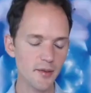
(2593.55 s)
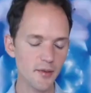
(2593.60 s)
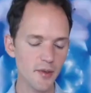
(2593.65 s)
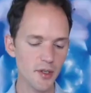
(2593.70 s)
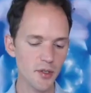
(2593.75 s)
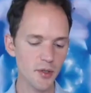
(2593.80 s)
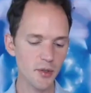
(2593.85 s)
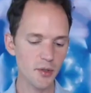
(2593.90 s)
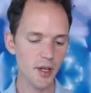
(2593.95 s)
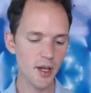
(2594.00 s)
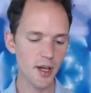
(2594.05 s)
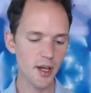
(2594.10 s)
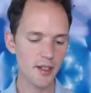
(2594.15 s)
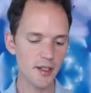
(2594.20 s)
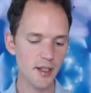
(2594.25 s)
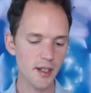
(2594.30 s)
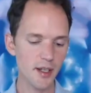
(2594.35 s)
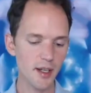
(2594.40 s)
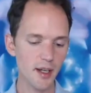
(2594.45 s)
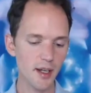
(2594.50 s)

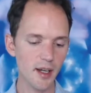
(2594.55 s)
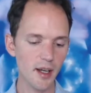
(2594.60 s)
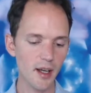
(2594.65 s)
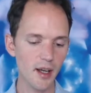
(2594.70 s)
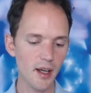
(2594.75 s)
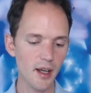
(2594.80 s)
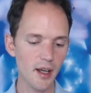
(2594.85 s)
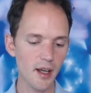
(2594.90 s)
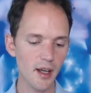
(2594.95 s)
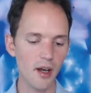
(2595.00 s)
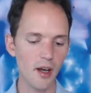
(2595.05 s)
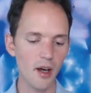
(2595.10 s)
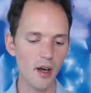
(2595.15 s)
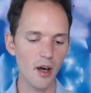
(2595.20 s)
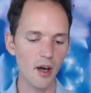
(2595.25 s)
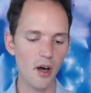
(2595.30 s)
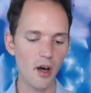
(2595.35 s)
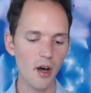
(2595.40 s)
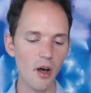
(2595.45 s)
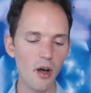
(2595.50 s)
visualizing
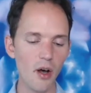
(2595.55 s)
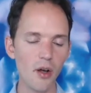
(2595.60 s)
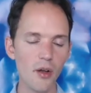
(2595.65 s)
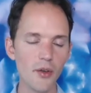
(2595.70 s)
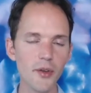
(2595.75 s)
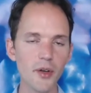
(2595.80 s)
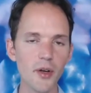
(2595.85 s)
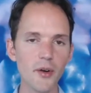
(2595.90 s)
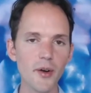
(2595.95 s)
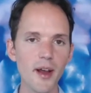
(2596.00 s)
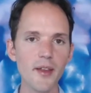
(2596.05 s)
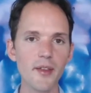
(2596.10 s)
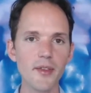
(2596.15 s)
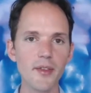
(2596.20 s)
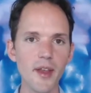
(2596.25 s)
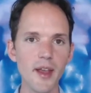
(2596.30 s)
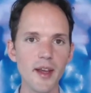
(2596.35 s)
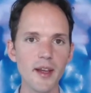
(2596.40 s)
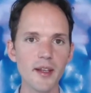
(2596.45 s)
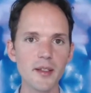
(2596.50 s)
all the great
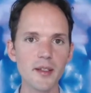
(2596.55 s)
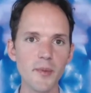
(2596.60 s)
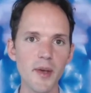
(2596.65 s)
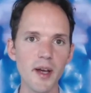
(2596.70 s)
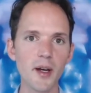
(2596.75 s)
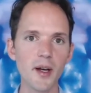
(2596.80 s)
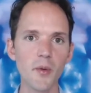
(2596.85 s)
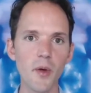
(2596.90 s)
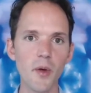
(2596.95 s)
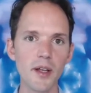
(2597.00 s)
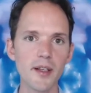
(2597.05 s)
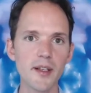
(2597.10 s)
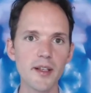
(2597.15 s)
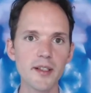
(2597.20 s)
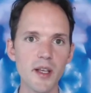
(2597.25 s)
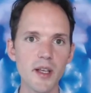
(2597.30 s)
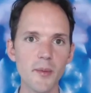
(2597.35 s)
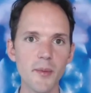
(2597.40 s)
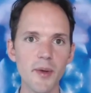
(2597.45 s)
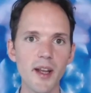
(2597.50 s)
things Mega Wellness
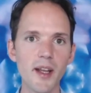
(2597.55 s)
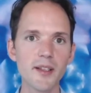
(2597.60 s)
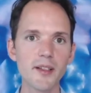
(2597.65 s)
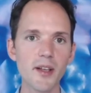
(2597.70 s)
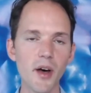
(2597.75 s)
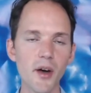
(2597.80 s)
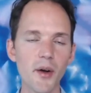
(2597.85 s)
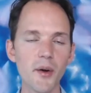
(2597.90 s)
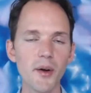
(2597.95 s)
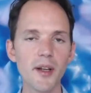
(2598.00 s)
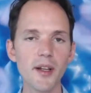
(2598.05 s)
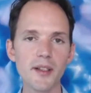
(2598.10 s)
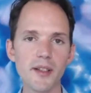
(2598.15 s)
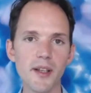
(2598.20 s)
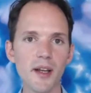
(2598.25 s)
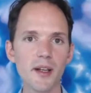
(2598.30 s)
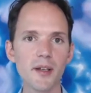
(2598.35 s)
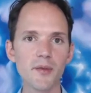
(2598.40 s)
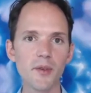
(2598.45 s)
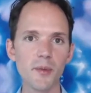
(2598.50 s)
Summit has already
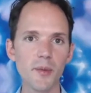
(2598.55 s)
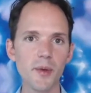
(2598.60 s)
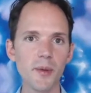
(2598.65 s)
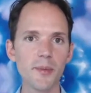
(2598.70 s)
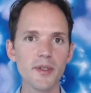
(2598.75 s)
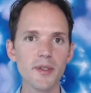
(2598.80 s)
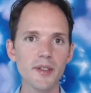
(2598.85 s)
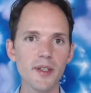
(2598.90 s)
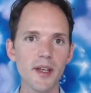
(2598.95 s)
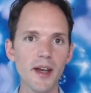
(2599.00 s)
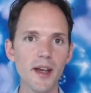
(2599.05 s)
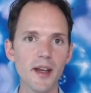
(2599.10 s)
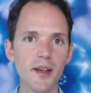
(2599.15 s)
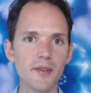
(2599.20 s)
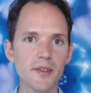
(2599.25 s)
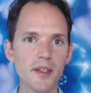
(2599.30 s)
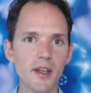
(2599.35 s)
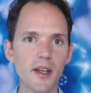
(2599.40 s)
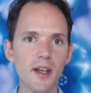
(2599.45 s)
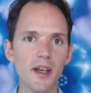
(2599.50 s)
done for people's
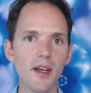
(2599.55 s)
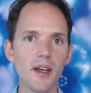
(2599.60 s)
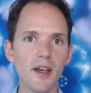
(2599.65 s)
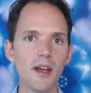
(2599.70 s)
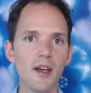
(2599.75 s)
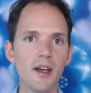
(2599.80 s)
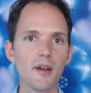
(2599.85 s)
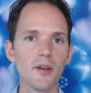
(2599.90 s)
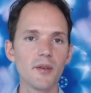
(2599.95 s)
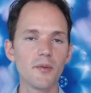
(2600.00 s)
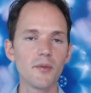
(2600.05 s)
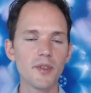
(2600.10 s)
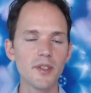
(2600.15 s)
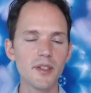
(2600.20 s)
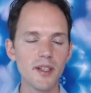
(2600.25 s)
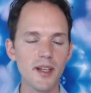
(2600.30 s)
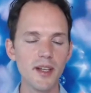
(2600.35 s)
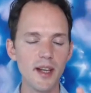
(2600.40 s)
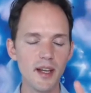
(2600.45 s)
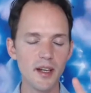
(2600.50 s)
lives. We're
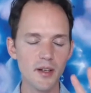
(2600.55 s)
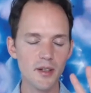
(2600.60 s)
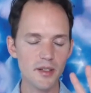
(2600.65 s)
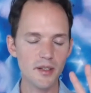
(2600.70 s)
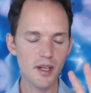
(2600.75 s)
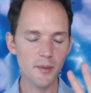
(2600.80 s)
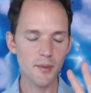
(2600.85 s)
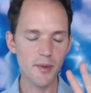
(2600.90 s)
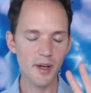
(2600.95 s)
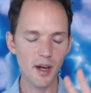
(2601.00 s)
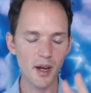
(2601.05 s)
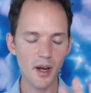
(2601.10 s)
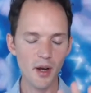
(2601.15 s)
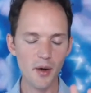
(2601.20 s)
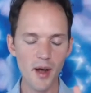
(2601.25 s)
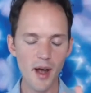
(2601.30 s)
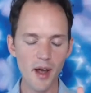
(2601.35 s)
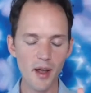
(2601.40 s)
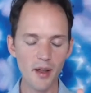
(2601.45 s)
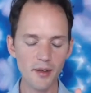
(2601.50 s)
seeing your summit go
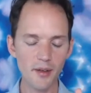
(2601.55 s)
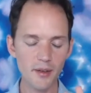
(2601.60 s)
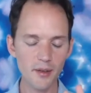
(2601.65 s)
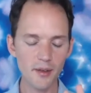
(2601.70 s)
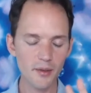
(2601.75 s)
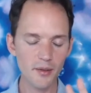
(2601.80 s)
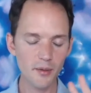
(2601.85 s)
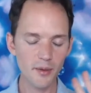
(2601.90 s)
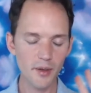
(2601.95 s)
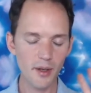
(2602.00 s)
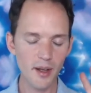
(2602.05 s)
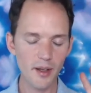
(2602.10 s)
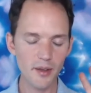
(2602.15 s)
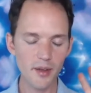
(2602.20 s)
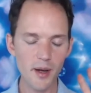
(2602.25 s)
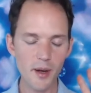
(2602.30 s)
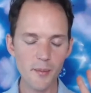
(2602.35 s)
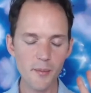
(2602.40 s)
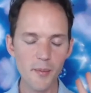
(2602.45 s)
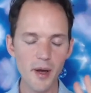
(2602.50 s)
out in
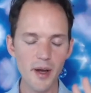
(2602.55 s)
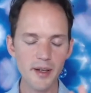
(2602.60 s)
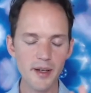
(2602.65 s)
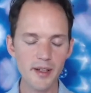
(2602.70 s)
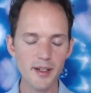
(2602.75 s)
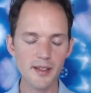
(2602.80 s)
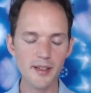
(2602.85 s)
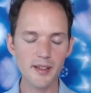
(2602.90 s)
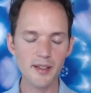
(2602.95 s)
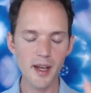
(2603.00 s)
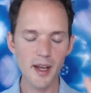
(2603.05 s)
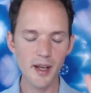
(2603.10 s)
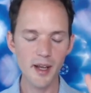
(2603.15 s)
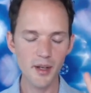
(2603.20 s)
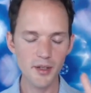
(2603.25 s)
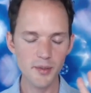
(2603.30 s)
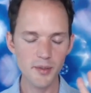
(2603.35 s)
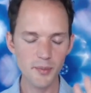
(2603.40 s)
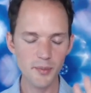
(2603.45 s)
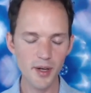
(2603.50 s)
abundant
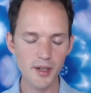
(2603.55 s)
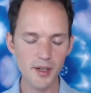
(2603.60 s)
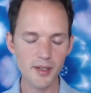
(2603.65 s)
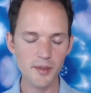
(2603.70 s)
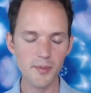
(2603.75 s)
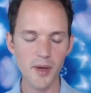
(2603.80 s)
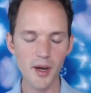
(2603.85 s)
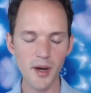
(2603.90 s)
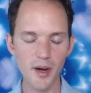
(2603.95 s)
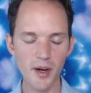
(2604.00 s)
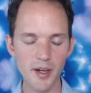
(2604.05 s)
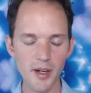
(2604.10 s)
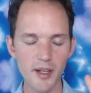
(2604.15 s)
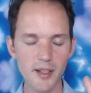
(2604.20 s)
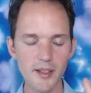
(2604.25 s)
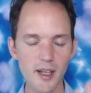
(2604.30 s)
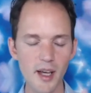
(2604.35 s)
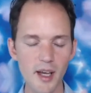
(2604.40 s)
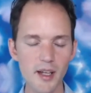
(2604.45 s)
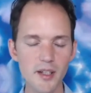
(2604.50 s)
sales, prosperity,
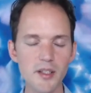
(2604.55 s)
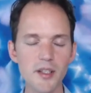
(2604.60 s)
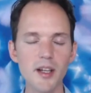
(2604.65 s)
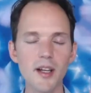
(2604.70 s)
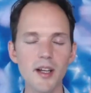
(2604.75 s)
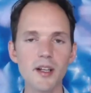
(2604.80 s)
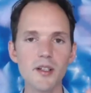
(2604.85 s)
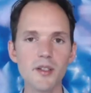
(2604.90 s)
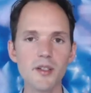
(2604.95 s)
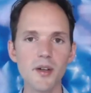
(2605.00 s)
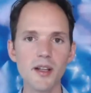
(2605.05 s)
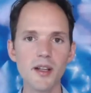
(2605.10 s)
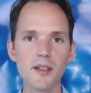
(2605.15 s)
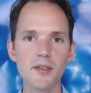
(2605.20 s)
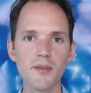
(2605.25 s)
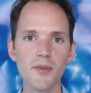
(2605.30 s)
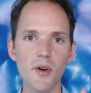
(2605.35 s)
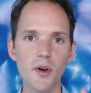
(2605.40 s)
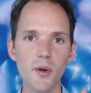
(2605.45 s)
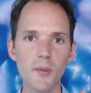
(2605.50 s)
touching and
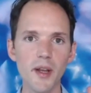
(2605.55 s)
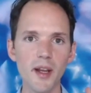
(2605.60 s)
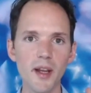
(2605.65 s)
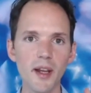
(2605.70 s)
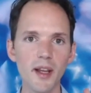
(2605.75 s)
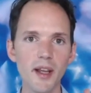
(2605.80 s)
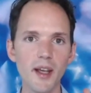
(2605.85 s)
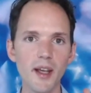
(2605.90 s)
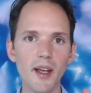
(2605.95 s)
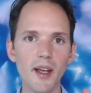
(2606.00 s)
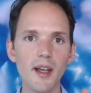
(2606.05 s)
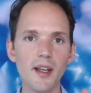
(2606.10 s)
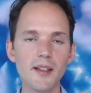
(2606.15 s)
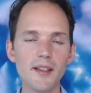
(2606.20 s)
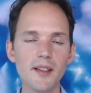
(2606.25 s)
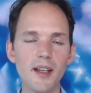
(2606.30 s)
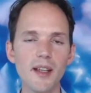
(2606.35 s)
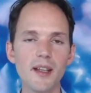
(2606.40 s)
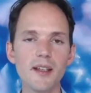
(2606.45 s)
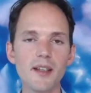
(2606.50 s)
transforming
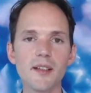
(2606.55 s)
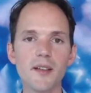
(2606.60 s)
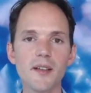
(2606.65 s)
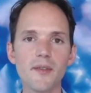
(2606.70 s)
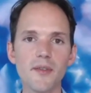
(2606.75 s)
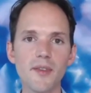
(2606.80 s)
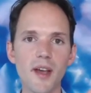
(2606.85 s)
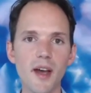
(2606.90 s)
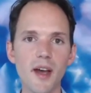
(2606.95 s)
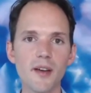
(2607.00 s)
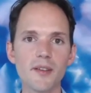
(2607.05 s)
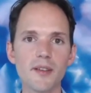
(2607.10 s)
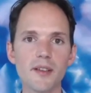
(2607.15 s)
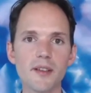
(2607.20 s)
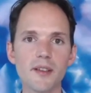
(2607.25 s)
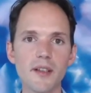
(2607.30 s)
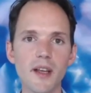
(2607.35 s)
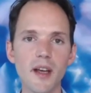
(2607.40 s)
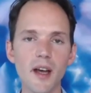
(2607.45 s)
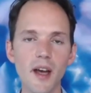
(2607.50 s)
tens of
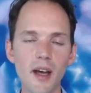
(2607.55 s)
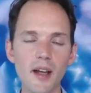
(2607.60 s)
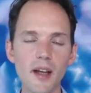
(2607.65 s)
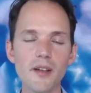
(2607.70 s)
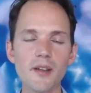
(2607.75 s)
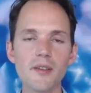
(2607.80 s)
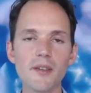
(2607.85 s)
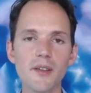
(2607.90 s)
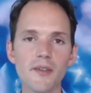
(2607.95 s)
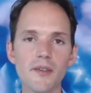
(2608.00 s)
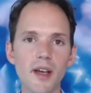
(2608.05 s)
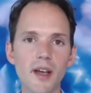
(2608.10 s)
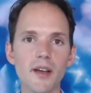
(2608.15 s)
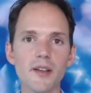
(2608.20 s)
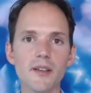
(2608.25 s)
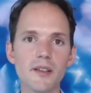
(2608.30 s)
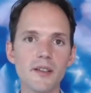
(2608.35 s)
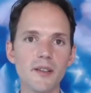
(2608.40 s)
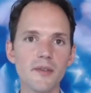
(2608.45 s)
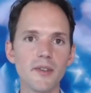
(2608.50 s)
thousands, hundreds of
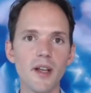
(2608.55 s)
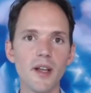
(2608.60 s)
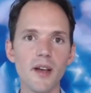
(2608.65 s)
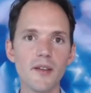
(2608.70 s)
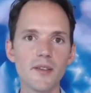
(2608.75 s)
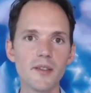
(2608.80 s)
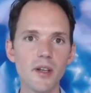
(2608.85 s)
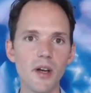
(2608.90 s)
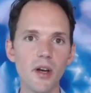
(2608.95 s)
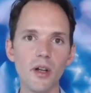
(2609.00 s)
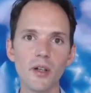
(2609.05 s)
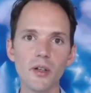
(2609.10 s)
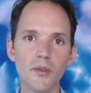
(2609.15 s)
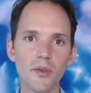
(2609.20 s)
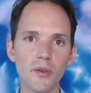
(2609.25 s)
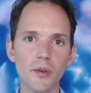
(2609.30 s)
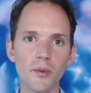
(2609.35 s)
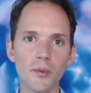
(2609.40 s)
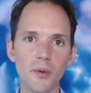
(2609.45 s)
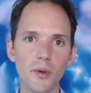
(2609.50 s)
thousands of lives all over
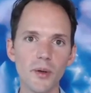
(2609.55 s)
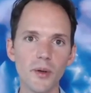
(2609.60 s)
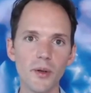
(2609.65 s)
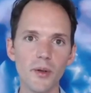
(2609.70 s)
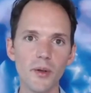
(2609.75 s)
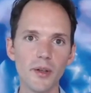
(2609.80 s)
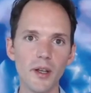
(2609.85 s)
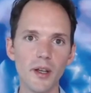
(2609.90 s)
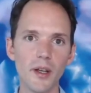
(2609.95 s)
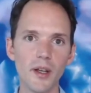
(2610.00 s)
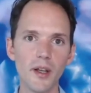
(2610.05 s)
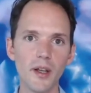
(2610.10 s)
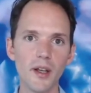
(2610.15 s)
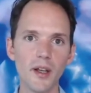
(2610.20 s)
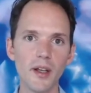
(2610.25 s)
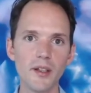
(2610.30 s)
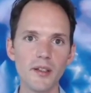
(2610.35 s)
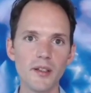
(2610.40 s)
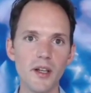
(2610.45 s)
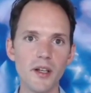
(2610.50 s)
the world,
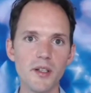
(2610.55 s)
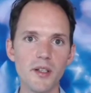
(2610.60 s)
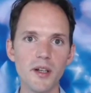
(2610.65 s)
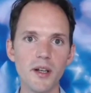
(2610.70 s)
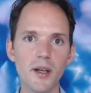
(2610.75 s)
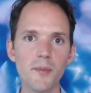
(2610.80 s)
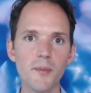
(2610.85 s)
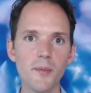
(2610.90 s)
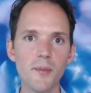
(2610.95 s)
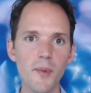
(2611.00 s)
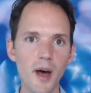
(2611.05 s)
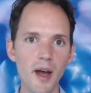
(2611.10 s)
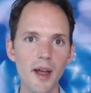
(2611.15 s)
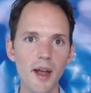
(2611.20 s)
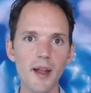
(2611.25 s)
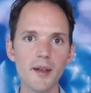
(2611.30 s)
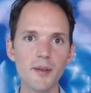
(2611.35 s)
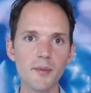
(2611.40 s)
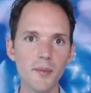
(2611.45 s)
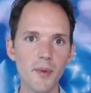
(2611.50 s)
teaching a
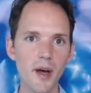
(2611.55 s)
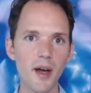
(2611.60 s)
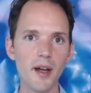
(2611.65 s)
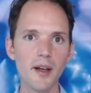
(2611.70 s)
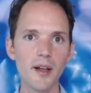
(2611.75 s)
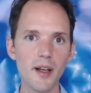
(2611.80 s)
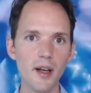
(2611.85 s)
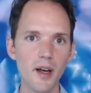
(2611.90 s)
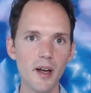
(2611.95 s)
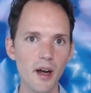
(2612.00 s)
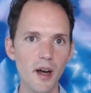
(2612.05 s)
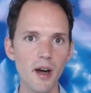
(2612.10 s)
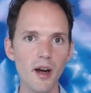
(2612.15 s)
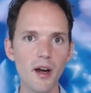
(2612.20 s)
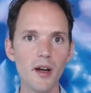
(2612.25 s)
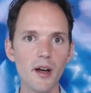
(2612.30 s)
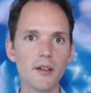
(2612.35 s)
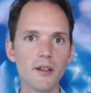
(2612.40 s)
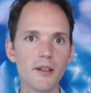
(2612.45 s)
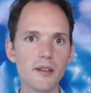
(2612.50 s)
mind, body,
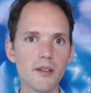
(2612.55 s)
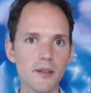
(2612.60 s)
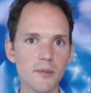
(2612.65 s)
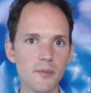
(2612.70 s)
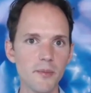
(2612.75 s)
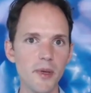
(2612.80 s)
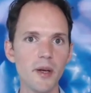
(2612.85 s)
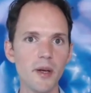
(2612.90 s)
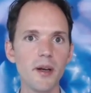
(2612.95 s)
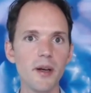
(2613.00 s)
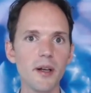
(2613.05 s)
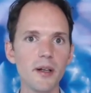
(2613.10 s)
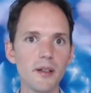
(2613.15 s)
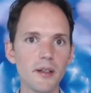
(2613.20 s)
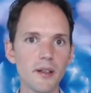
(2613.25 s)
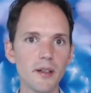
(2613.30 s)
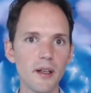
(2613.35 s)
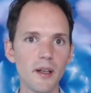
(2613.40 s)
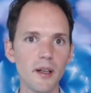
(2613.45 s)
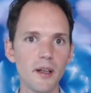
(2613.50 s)
heart, spirit,
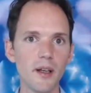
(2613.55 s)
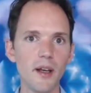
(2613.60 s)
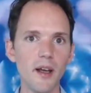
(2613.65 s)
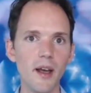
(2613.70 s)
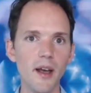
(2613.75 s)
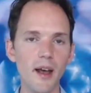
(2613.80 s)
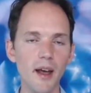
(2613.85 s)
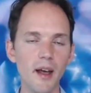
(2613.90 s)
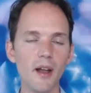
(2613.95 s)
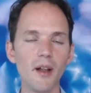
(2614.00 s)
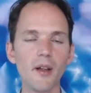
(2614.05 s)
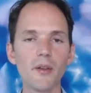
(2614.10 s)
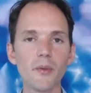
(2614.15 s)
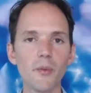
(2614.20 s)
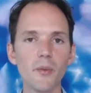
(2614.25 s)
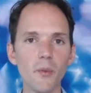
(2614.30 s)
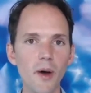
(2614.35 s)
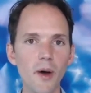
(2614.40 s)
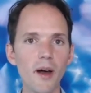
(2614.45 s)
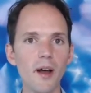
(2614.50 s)
health, mm.
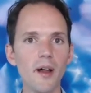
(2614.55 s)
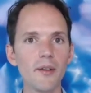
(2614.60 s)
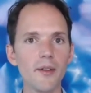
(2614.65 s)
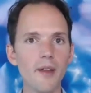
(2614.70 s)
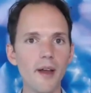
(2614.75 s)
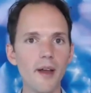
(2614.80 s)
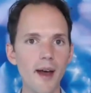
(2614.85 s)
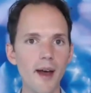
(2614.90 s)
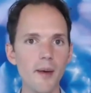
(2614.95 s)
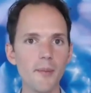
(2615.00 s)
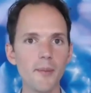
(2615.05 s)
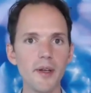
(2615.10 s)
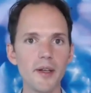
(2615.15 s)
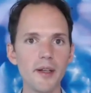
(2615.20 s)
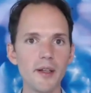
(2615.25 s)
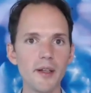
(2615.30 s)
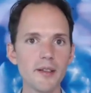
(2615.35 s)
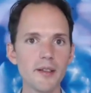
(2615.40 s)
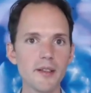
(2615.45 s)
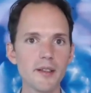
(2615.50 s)
wealth,
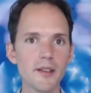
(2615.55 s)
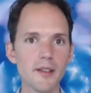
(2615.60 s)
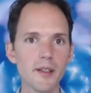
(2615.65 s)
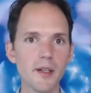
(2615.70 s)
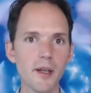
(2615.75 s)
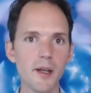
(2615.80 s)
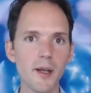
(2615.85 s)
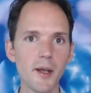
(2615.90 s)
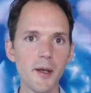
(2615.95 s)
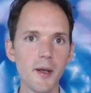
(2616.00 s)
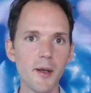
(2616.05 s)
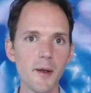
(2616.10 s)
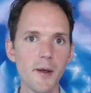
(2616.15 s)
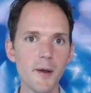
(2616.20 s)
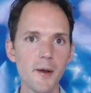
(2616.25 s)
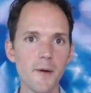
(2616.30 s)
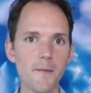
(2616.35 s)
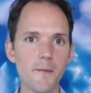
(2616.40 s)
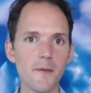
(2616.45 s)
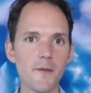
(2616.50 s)
happiness.
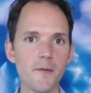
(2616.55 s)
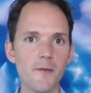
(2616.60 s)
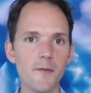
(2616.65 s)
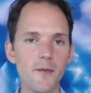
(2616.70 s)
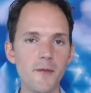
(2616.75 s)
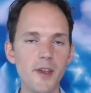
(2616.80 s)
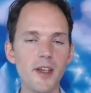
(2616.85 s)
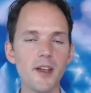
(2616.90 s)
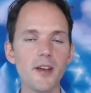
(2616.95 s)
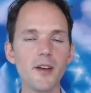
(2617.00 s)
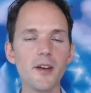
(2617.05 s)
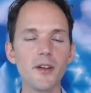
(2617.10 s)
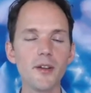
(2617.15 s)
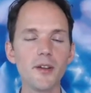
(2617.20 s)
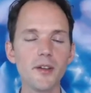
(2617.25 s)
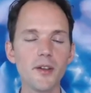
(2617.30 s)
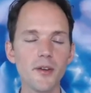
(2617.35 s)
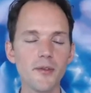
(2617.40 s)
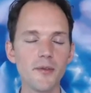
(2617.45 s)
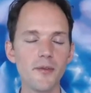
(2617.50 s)
Feel
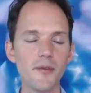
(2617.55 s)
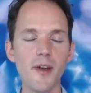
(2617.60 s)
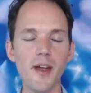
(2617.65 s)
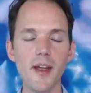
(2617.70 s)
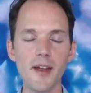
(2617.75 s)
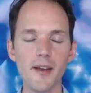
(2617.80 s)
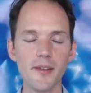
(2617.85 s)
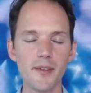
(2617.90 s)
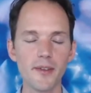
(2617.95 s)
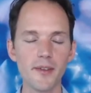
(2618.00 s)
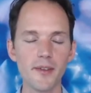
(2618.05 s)
your faith